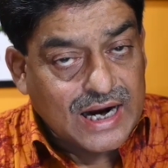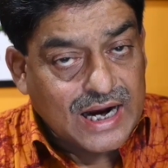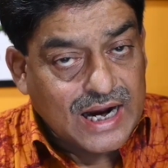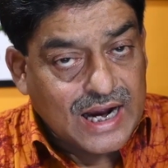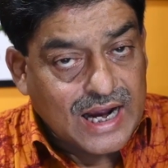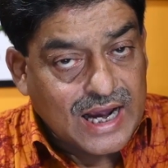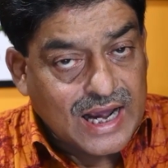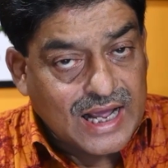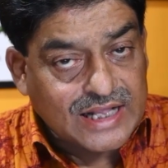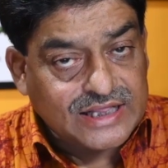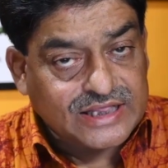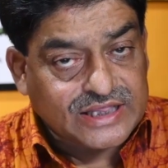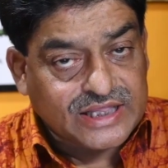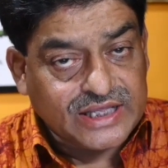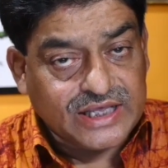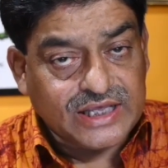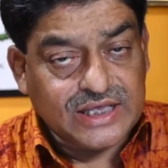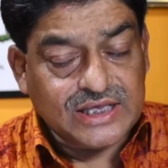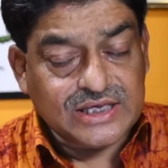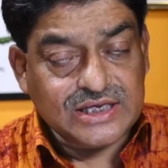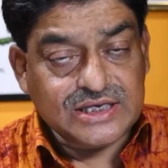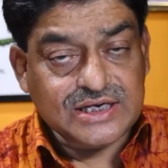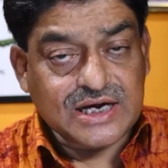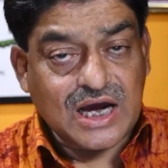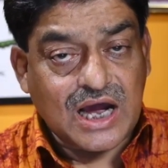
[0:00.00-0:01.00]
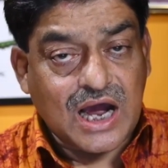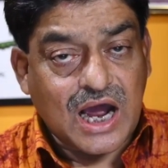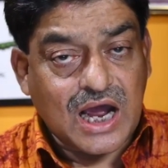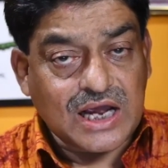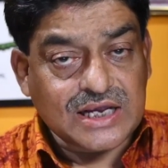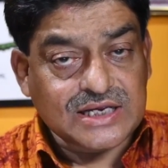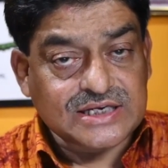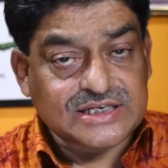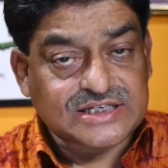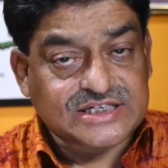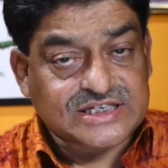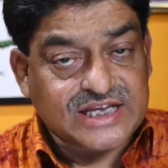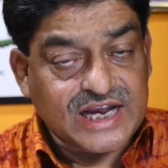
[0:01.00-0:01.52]
at the
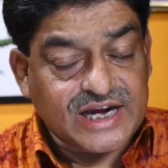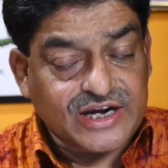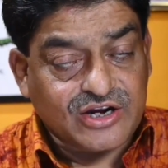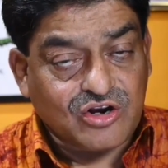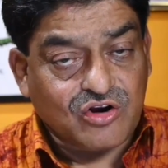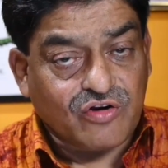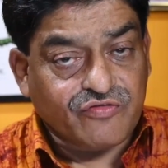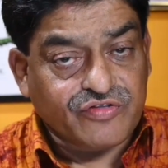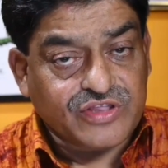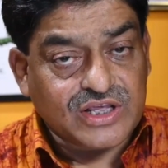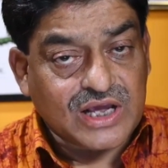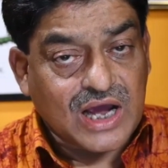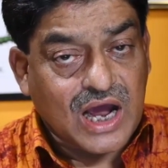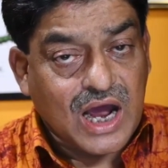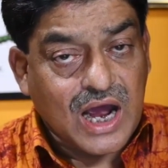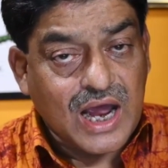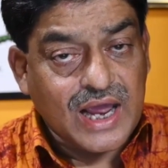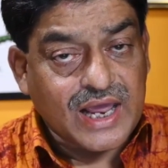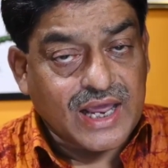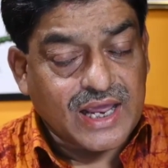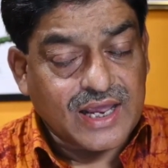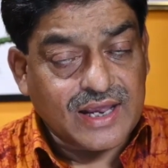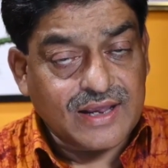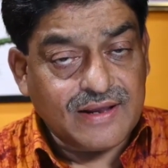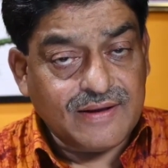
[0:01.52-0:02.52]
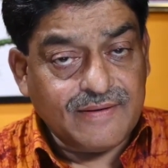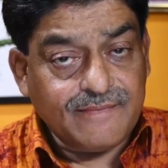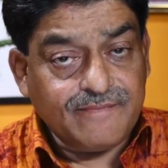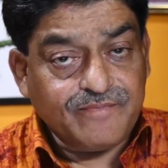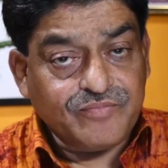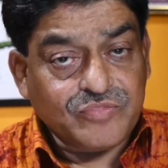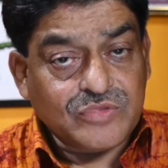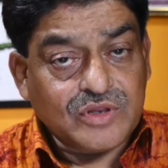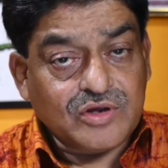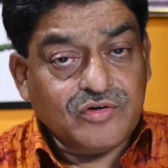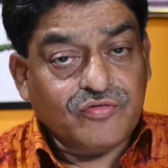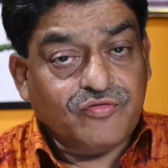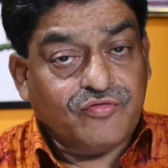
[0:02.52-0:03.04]
center of the eye
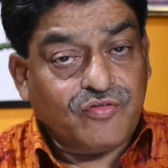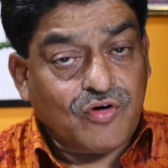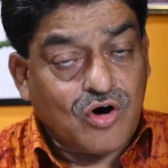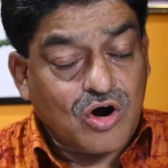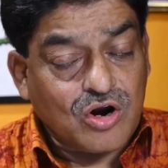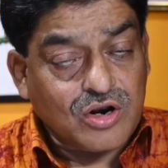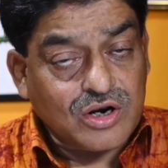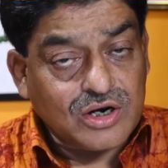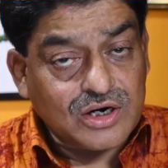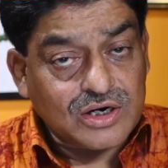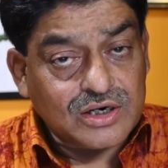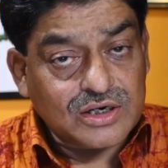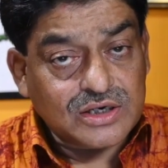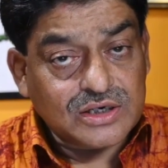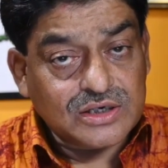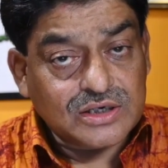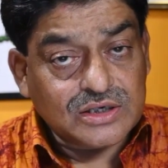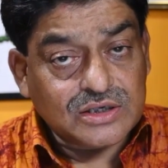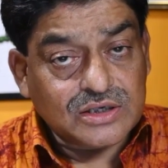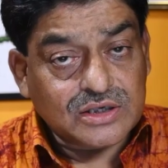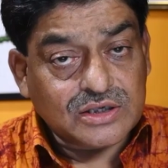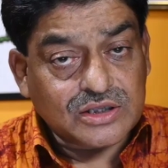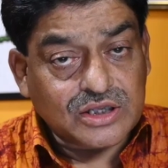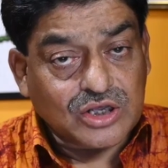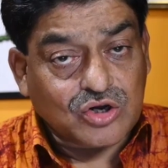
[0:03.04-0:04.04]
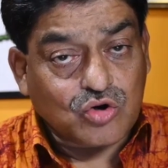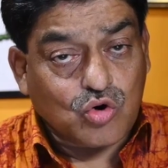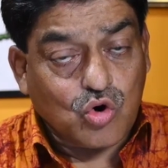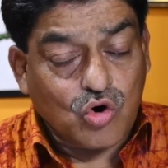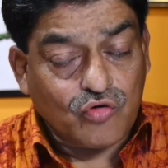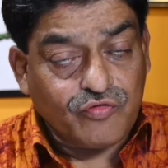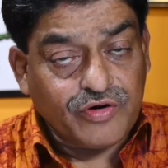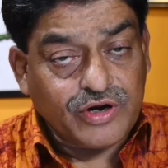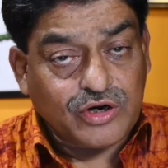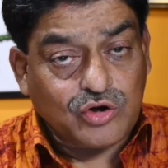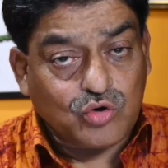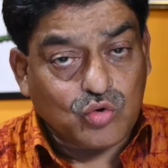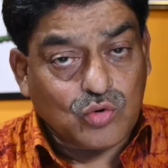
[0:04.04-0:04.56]
for the
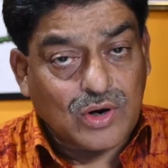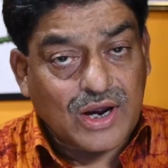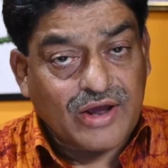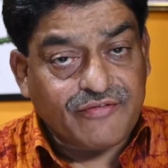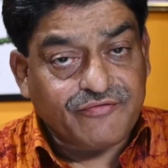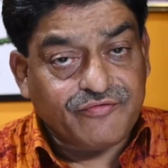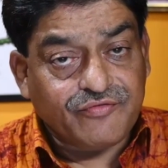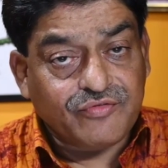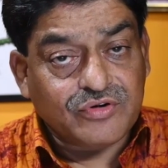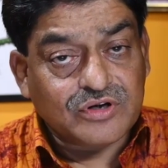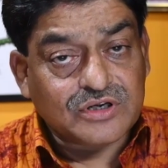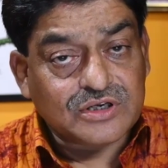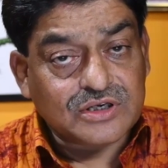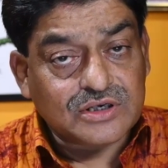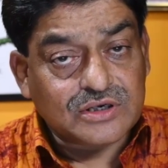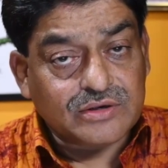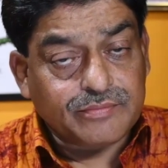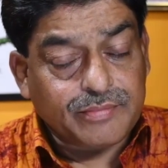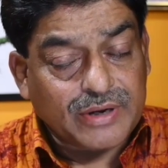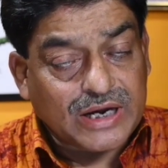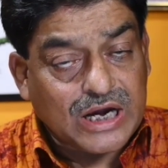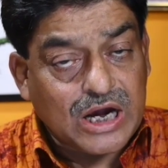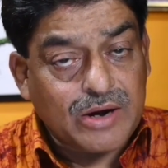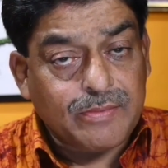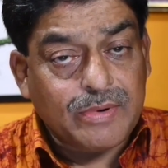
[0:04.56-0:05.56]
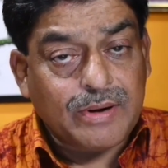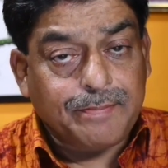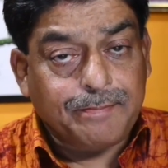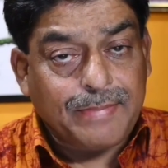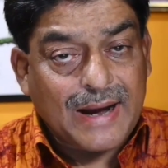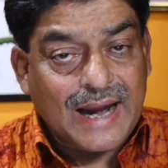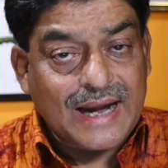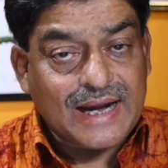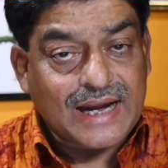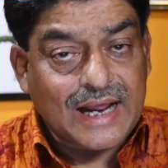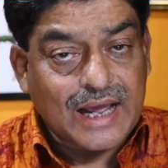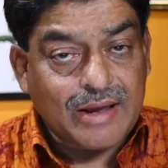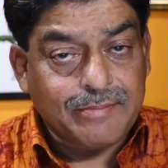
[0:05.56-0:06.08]
COVID to have become a
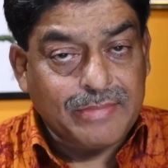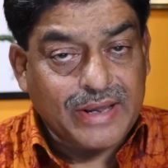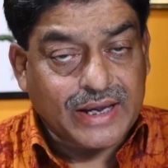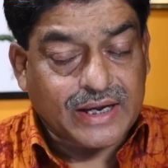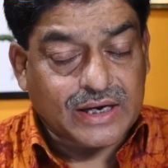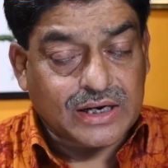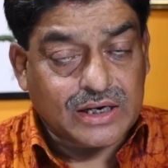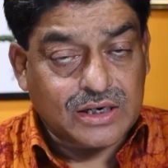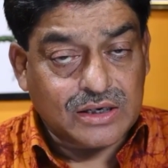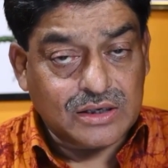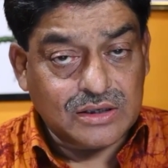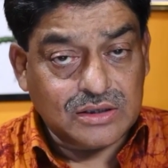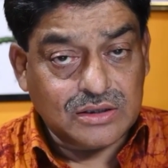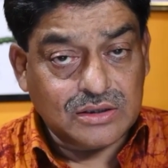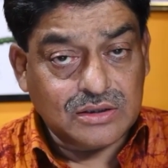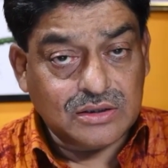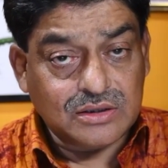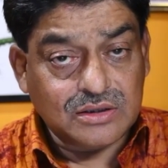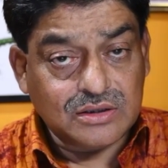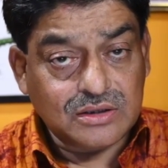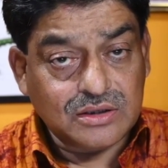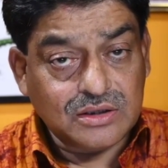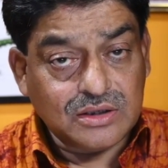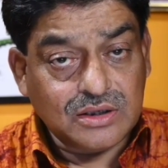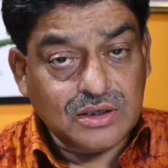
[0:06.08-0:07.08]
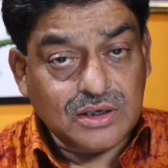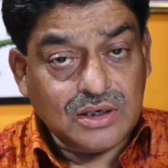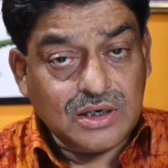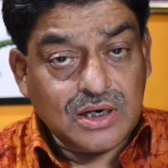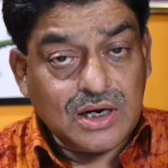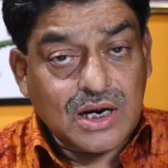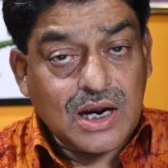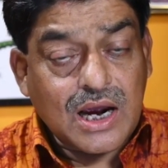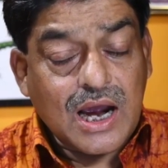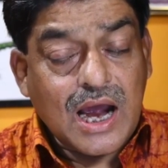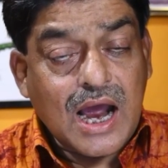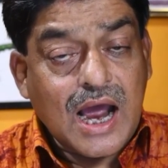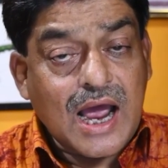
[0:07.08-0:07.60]
pandemic,
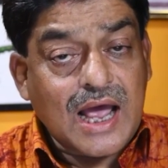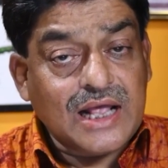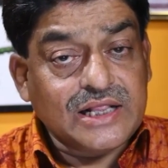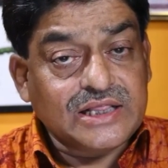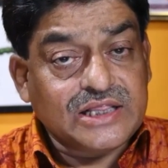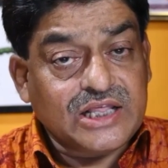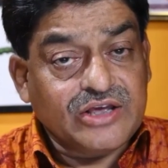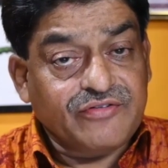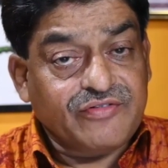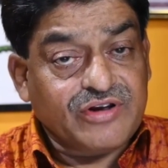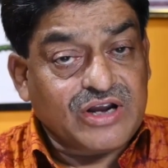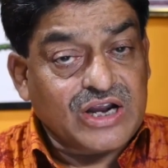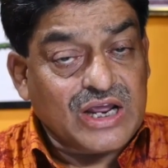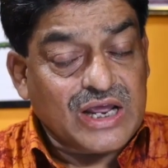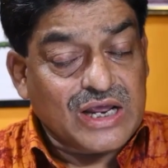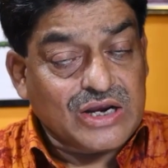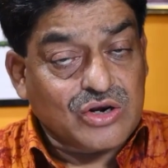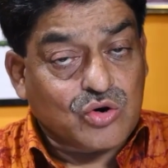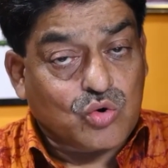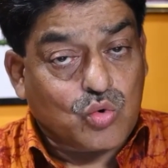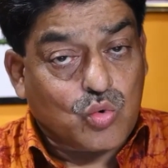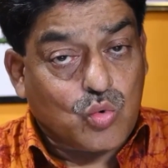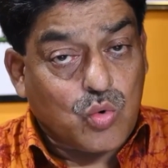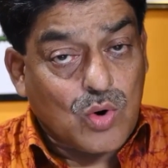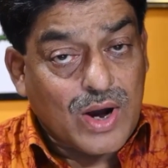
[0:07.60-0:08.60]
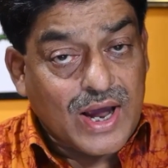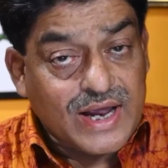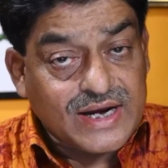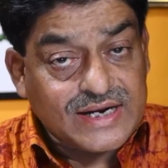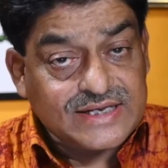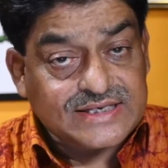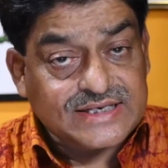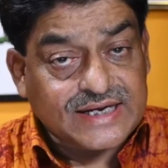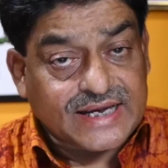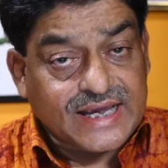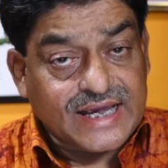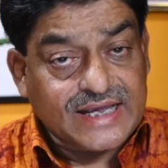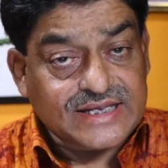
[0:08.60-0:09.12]
and there were
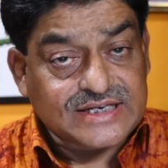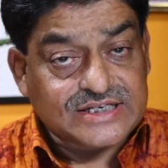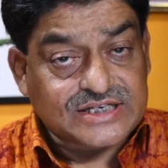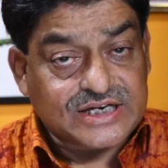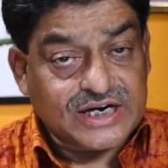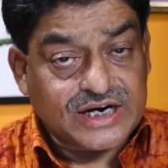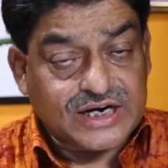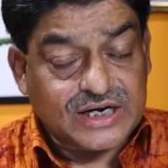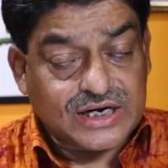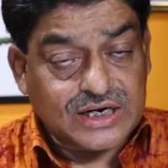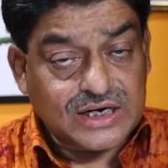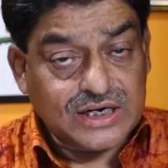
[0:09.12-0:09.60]
inquiries against it,